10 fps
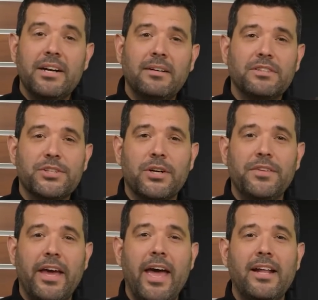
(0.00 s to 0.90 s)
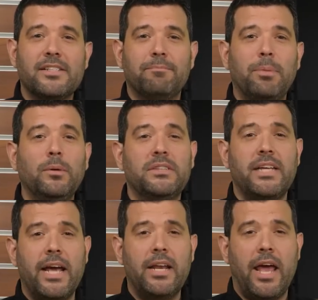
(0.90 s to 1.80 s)
enough to turn the heads of both
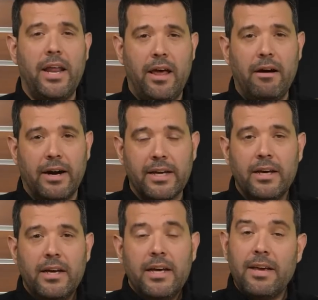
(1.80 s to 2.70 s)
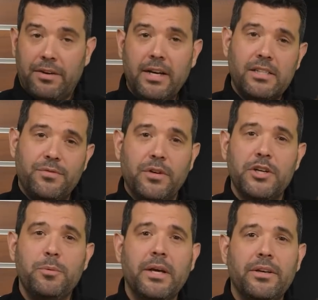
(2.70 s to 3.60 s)
Dan and Eric, giving us
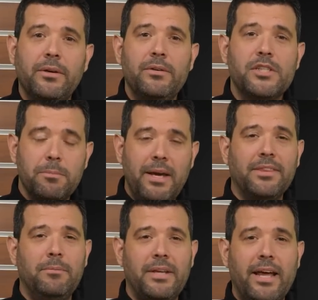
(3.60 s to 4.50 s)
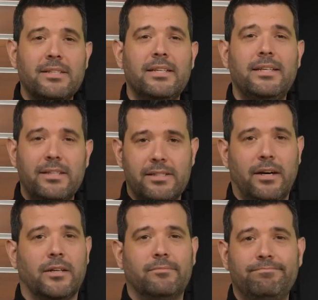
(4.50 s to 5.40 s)
footage we can use to make them dance to
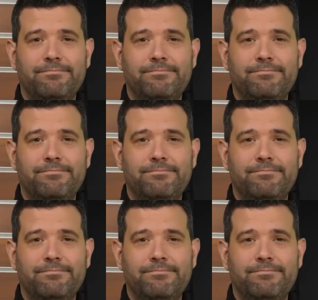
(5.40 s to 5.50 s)
disco.